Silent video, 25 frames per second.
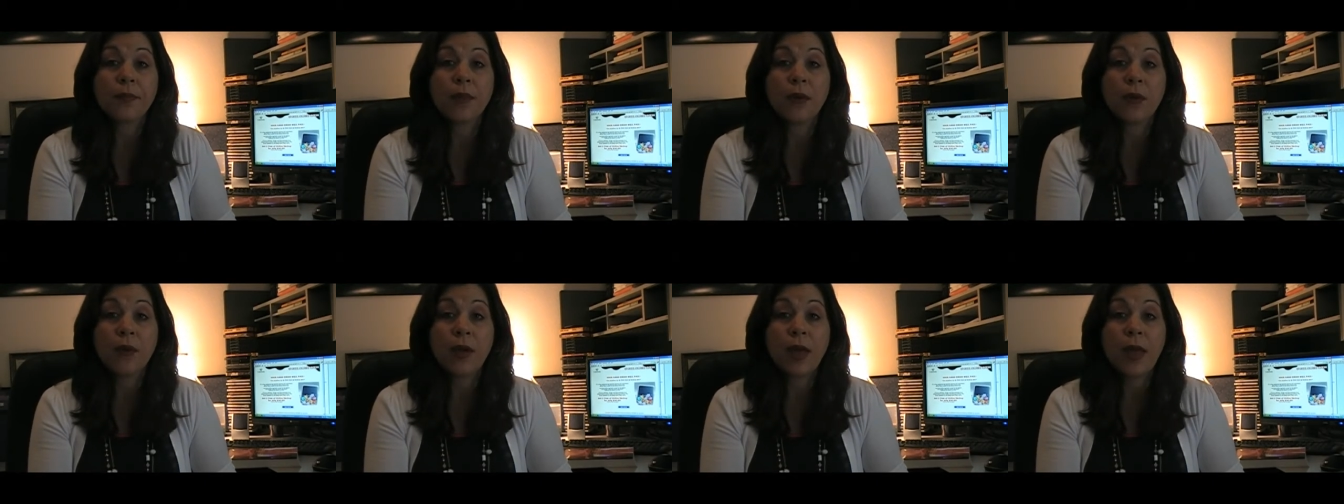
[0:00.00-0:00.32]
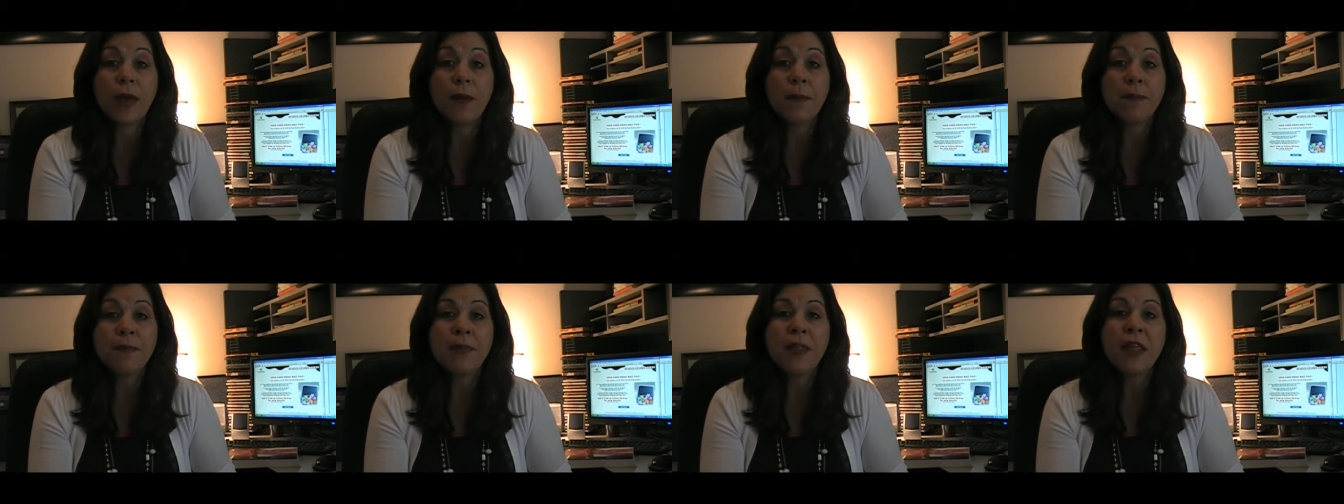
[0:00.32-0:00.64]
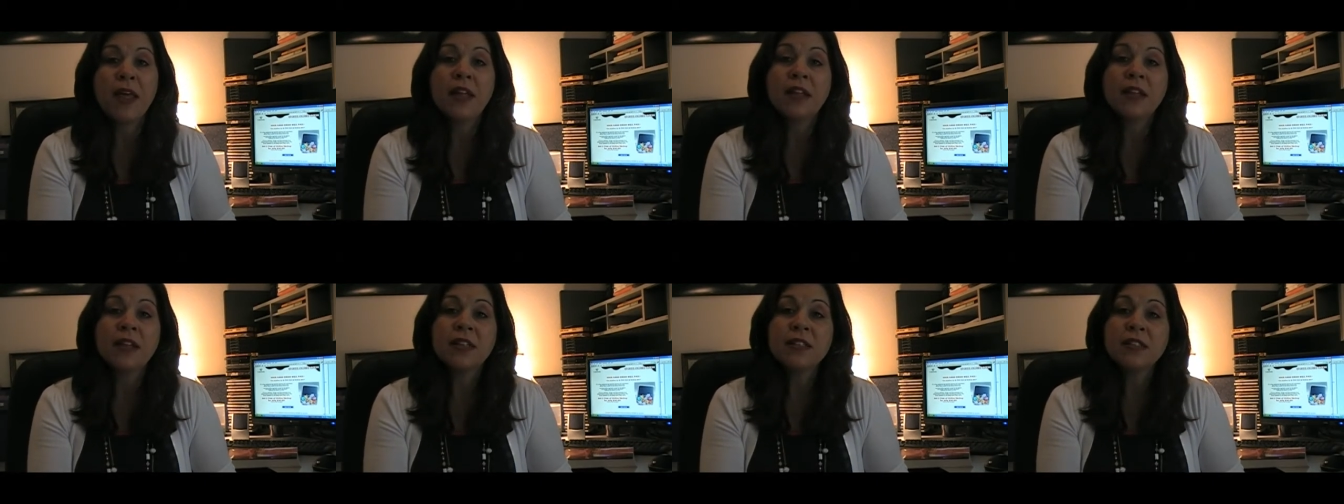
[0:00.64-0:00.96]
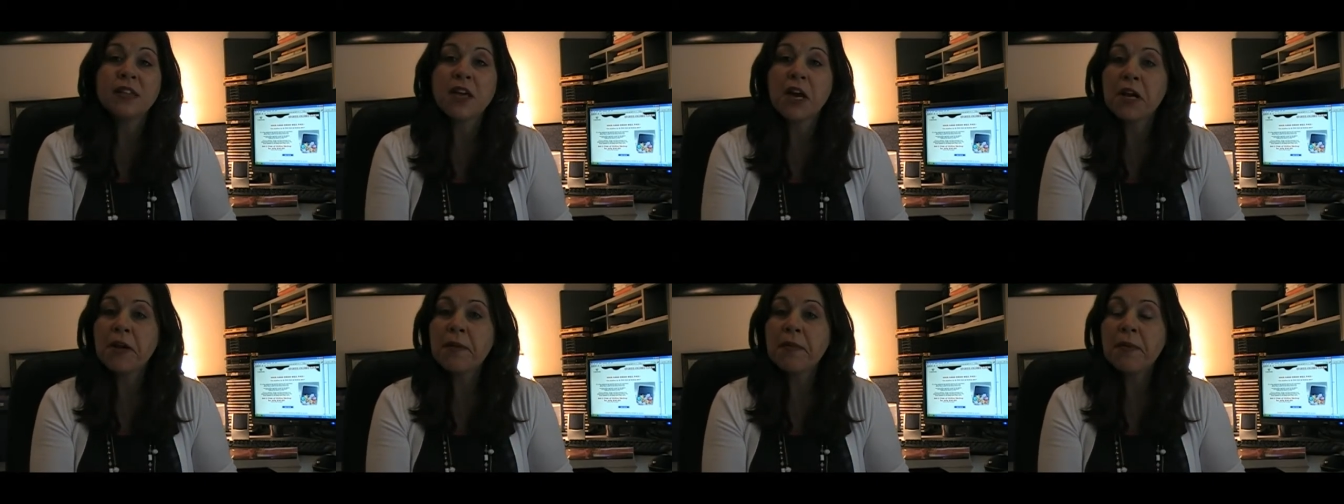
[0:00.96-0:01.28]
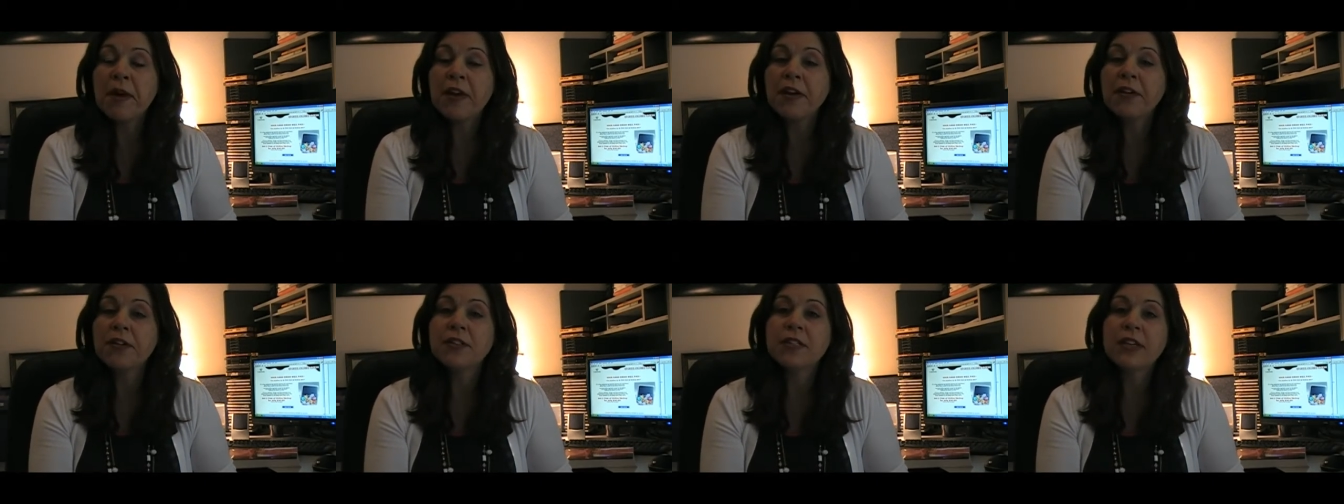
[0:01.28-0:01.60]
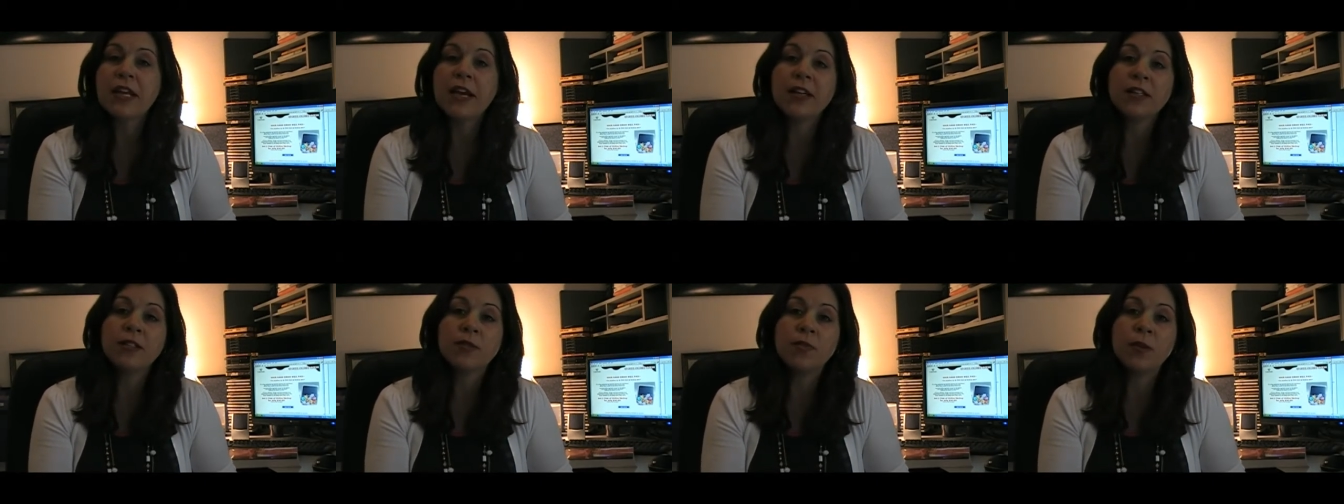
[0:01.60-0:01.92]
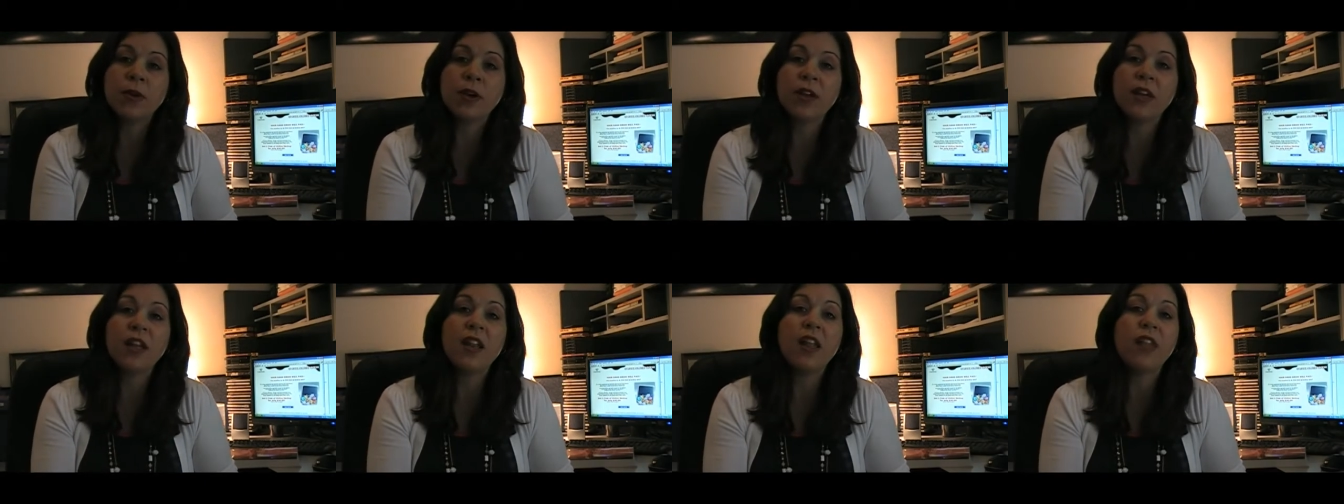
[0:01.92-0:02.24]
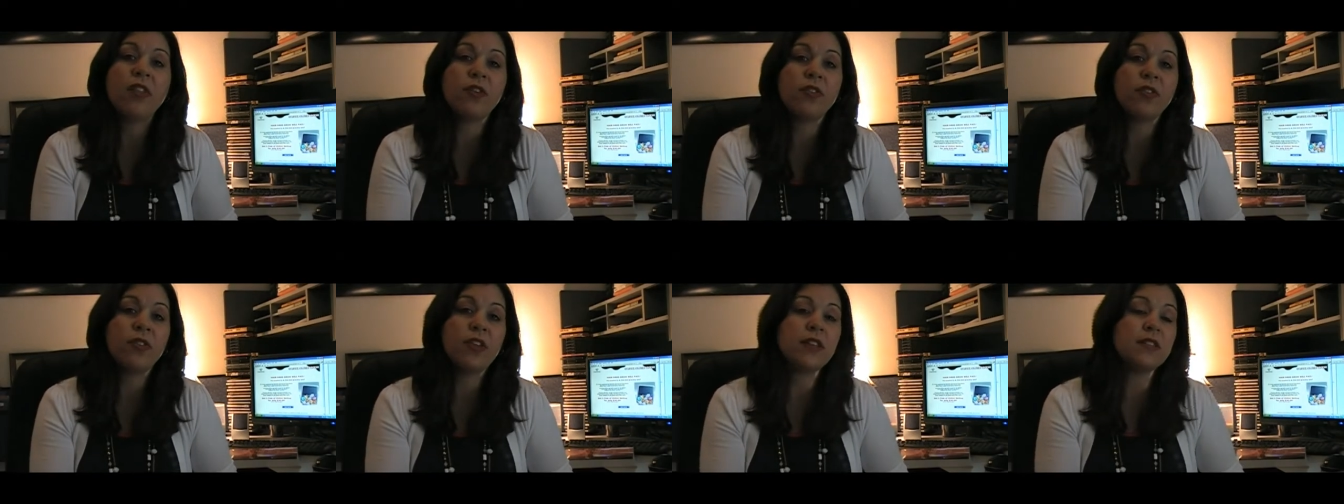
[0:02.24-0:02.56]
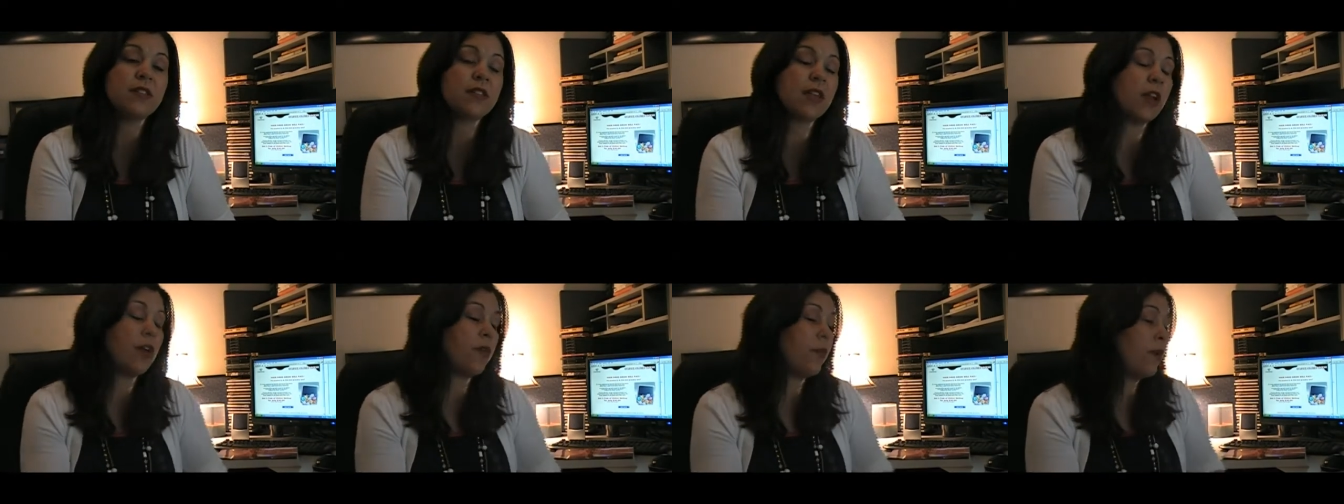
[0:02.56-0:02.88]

Okay, let's talk about your textbook and other things that are